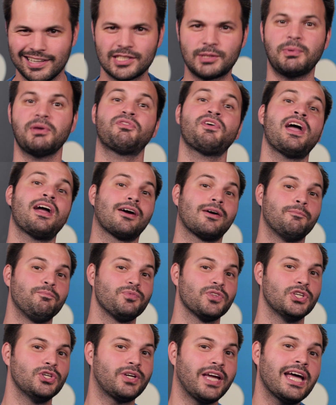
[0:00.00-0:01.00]
To be fair,
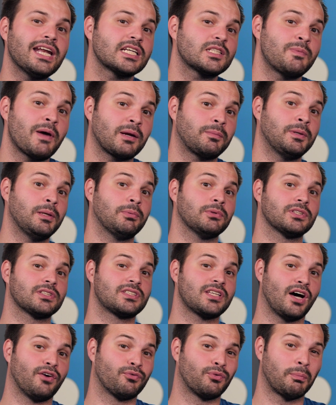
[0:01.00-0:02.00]
you can't expect people to
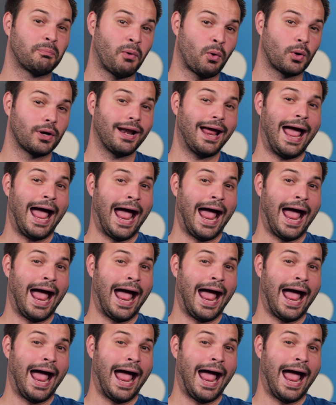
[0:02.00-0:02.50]
self-report